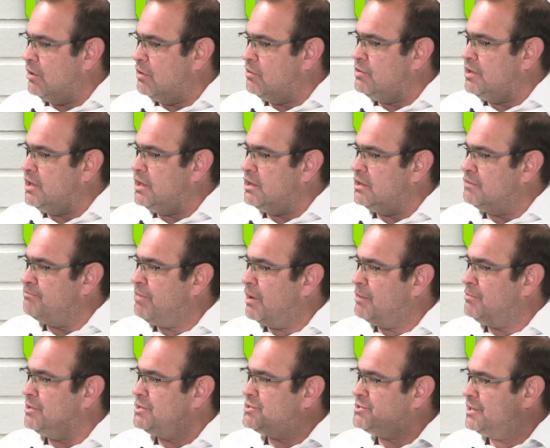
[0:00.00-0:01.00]
only in
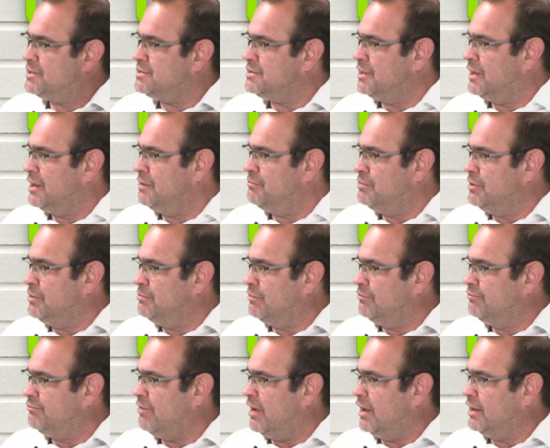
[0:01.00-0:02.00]
public sector can people
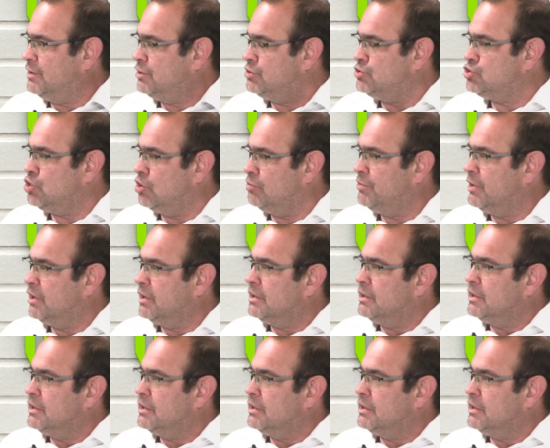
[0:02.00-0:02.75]
find a job,